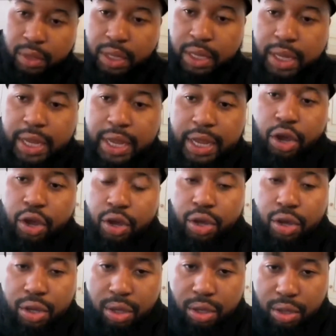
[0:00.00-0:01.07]
I've been an
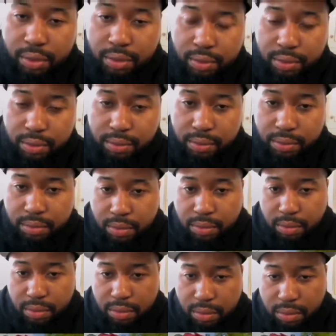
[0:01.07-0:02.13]
accurate digital
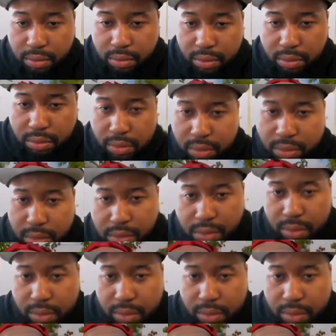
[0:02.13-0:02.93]
forecaster since